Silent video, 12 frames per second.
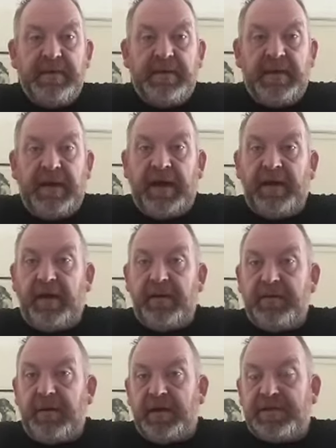And
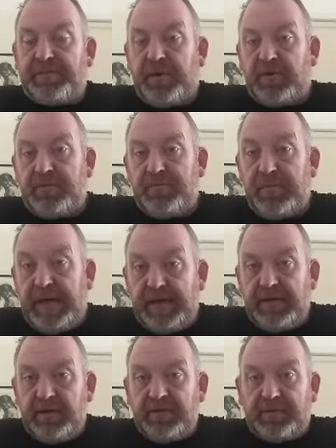I spoke to many
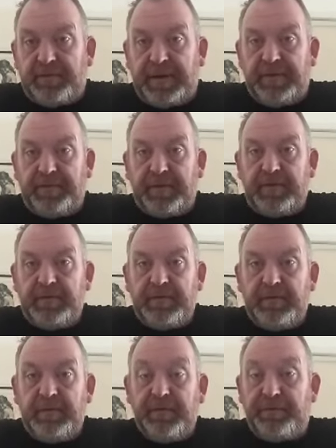other people
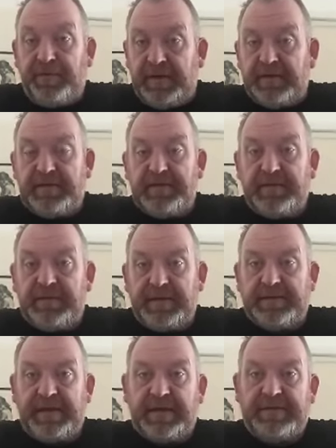who felt the
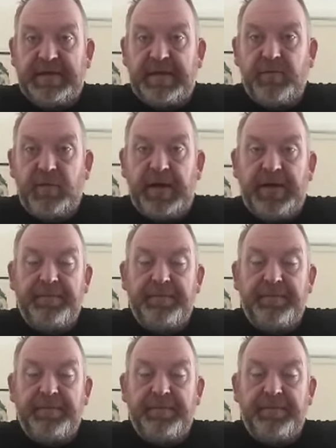exact same way.